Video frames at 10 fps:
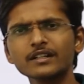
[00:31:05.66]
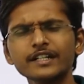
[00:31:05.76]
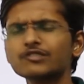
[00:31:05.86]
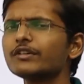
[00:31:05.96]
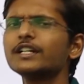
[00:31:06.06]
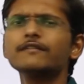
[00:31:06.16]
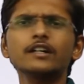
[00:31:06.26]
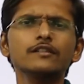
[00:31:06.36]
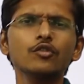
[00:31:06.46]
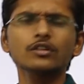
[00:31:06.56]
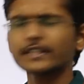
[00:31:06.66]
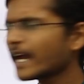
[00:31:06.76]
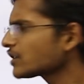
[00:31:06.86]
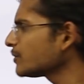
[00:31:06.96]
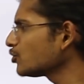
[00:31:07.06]
thing. It's very difficult for
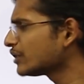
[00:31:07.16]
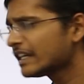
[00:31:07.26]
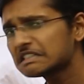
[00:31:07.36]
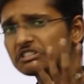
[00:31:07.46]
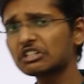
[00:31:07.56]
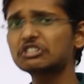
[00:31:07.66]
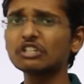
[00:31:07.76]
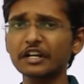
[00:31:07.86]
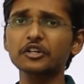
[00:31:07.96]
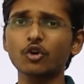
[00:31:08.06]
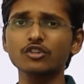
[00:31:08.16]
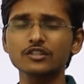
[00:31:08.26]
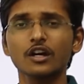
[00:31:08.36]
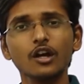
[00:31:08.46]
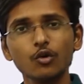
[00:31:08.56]
calcium to gain 6
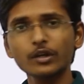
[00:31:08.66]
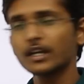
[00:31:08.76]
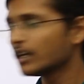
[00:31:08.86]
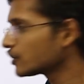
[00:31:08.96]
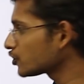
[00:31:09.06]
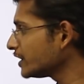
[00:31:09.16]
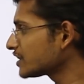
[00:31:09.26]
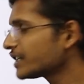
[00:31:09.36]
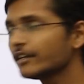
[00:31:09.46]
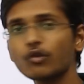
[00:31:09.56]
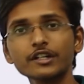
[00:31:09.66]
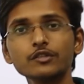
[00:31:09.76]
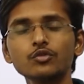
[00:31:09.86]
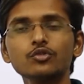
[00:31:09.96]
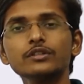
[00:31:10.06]
electrons. Okay, so instead what it
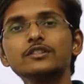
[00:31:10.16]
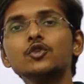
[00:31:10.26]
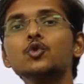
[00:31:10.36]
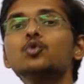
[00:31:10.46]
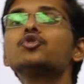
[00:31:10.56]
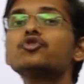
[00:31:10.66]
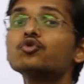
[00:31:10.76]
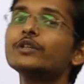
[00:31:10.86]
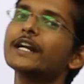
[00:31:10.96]
would do is lose 2